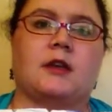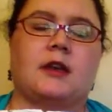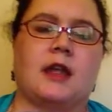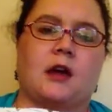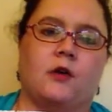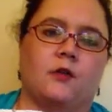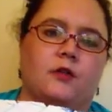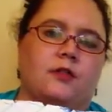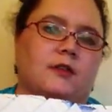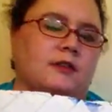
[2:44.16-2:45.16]
Now,
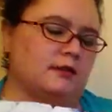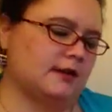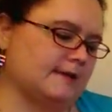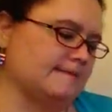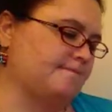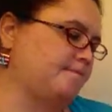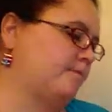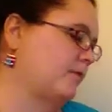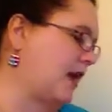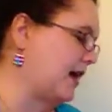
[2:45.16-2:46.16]
the
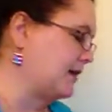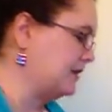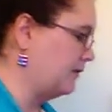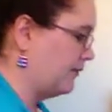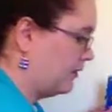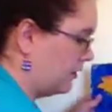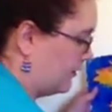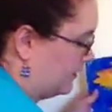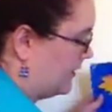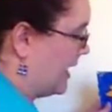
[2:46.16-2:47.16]

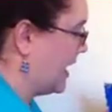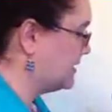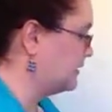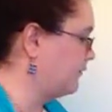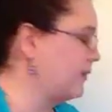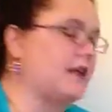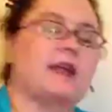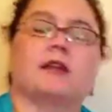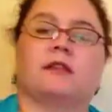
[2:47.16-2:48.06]
acid-free